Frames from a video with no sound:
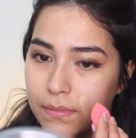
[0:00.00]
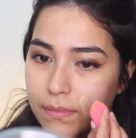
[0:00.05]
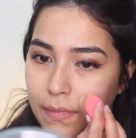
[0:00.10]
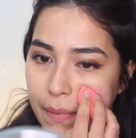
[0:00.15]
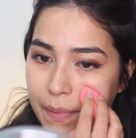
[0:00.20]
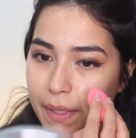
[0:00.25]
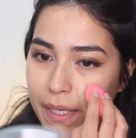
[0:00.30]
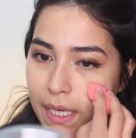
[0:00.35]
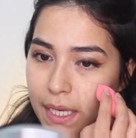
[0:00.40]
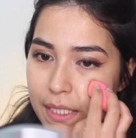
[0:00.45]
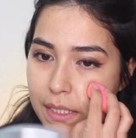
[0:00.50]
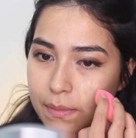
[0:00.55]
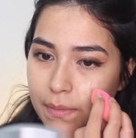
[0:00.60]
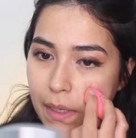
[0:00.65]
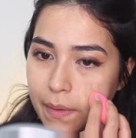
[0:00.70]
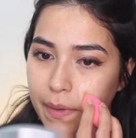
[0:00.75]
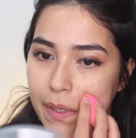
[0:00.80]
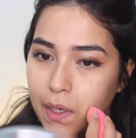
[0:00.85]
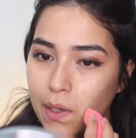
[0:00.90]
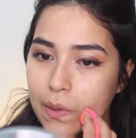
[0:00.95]
Maybe yes,
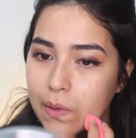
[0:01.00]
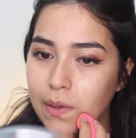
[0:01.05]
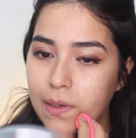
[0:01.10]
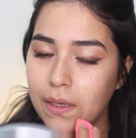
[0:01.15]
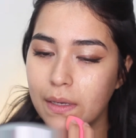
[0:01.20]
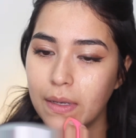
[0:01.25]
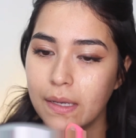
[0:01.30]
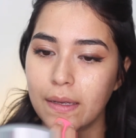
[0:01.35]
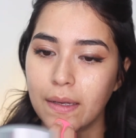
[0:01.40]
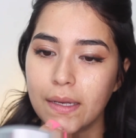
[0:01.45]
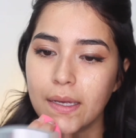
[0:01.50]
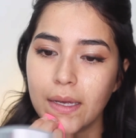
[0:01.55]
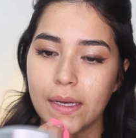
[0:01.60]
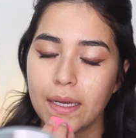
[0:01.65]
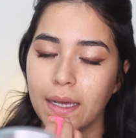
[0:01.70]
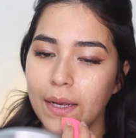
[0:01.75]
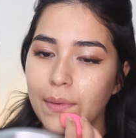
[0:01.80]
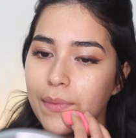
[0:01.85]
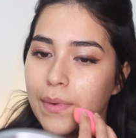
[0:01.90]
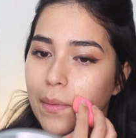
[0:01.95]
maybe no.
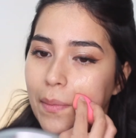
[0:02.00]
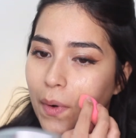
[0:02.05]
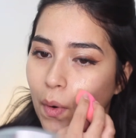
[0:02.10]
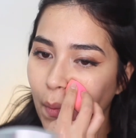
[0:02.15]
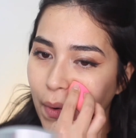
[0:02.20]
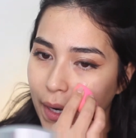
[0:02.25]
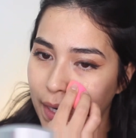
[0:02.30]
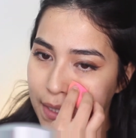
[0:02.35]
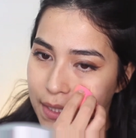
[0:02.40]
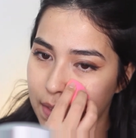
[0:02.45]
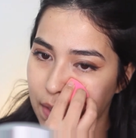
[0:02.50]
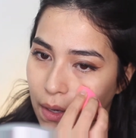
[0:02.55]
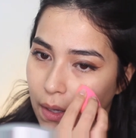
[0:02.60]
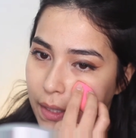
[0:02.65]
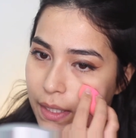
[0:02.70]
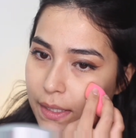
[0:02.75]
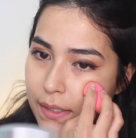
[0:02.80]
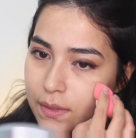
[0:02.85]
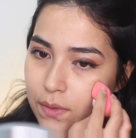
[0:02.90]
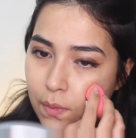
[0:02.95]
I can't remember where I saw
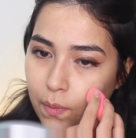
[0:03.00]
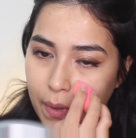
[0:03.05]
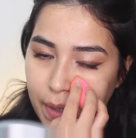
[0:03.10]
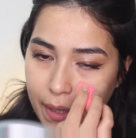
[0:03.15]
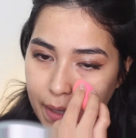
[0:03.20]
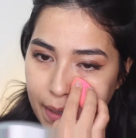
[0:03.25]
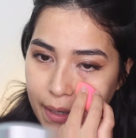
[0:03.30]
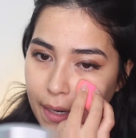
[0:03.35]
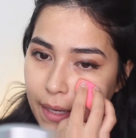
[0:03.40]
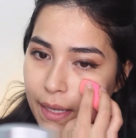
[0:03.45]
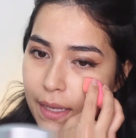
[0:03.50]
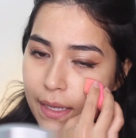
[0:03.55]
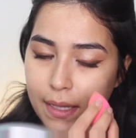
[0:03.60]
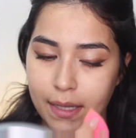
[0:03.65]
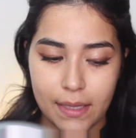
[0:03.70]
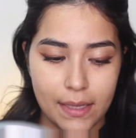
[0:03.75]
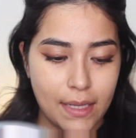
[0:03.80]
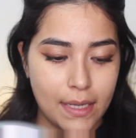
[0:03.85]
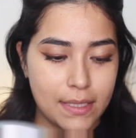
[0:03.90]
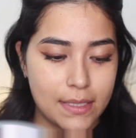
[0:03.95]
this, where
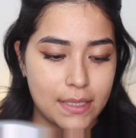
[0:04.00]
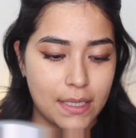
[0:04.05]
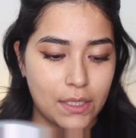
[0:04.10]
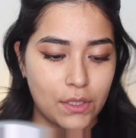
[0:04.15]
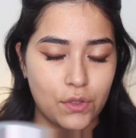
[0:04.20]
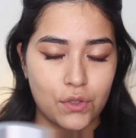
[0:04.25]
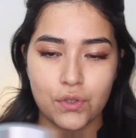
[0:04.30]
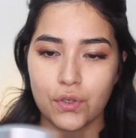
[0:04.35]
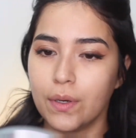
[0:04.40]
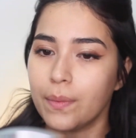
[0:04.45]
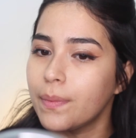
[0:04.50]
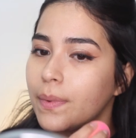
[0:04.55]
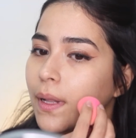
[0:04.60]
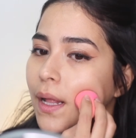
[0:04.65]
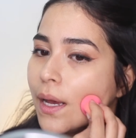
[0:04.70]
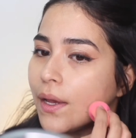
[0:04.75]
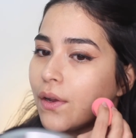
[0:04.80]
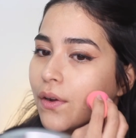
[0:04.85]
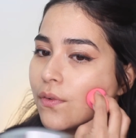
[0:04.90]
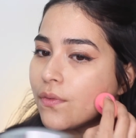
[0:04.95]
they said you should
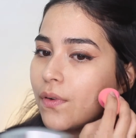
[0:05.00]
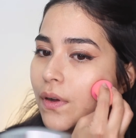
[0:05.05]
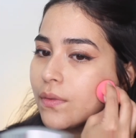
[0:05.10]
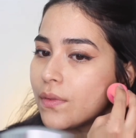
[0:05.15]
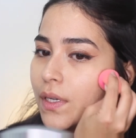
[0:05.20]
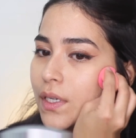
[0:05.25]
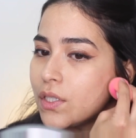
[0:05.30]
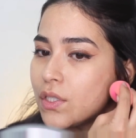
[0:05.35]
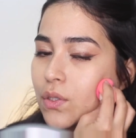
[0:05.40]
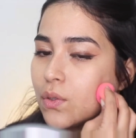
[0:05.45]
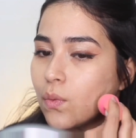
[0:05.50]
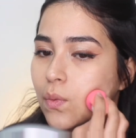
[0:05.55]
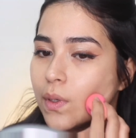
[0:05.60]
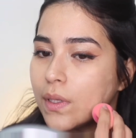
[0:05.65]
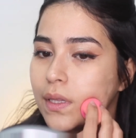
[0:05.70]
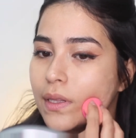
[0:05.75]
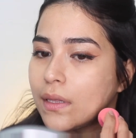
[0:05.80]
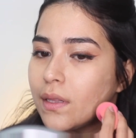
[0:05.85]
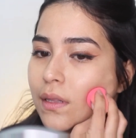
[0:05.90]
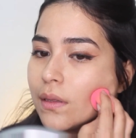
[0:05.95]
apply your foundation
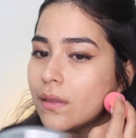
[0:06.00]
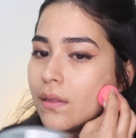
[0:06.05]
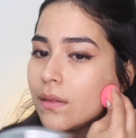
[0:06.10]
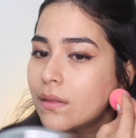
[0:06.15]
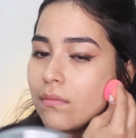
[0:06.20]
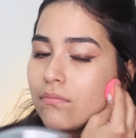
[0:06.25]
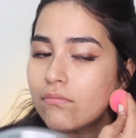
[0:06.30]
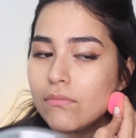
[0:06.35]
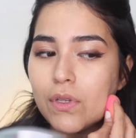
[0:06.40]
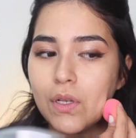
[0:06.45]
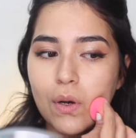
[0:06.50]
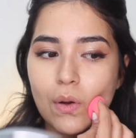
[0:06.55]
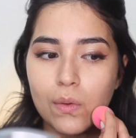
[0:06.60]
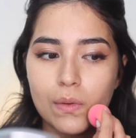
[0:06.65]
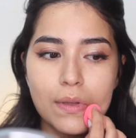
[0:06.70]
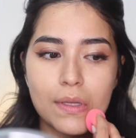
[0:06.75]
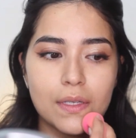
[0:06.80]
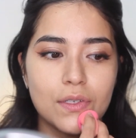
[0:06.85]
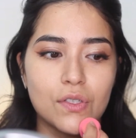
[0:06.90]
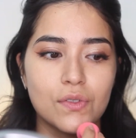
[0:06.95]
with, you know,
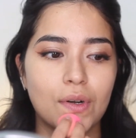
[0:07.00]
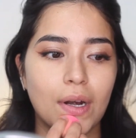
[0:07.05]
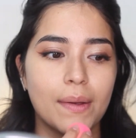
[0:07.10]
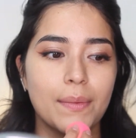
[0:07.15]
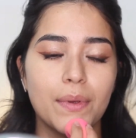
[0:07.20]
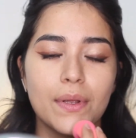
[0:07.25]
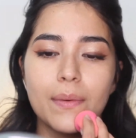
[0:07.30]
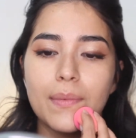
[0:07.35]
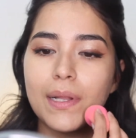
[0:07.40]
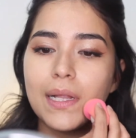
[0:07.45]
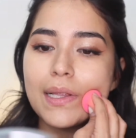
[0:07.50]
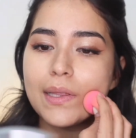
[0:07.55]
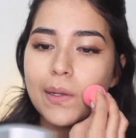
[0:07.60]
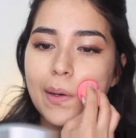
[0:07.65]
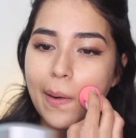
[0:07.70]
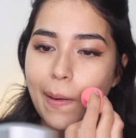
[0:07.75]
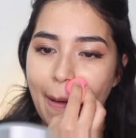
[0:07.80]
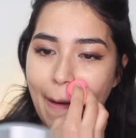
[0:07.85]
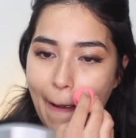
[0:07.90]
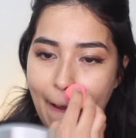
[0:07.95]
the dry Beauty Blender.